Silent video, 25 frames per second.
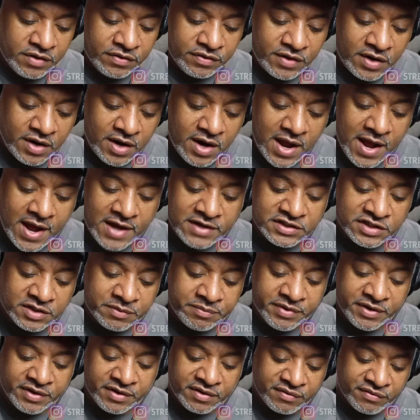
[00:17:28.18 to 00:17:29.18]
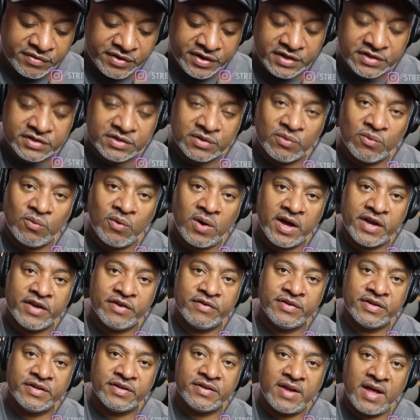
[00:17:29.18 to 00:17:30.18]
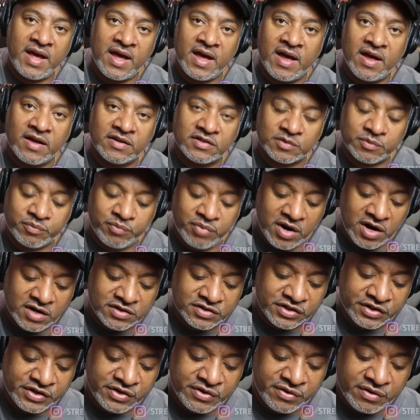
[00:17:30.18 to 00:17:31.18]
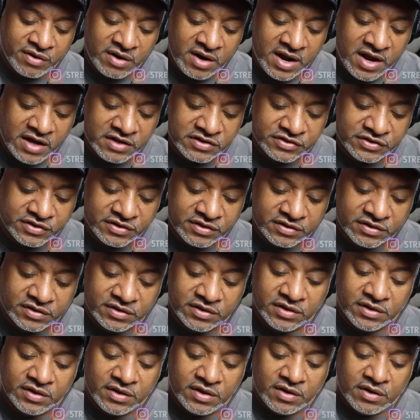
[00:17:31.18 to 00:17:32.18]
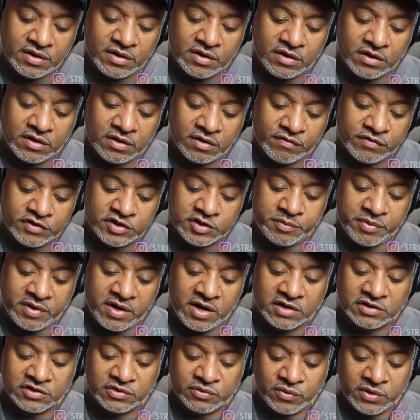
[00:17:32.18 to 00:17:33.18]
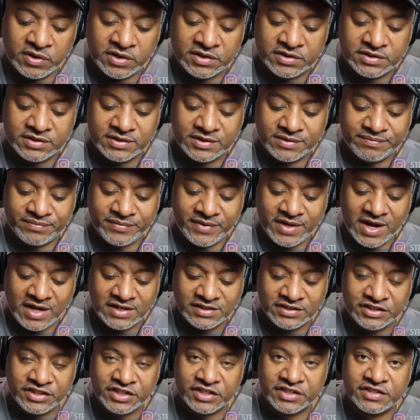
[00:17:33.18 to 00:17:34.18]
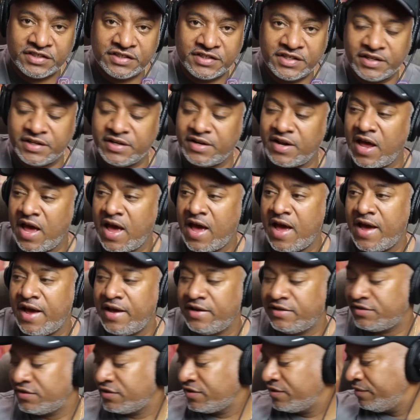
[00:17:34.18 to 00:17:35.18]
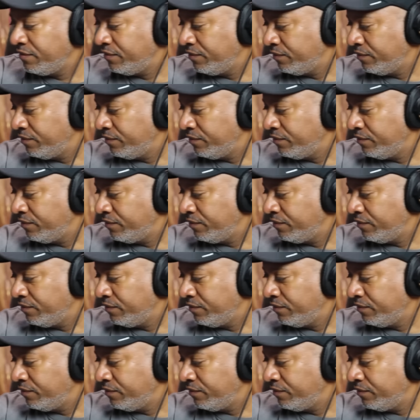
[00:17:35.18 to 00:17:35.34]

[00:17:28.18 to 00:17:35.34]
There has to be a reason why you didn't ask, prosecutor asked her. Her response was, I just didn't ask.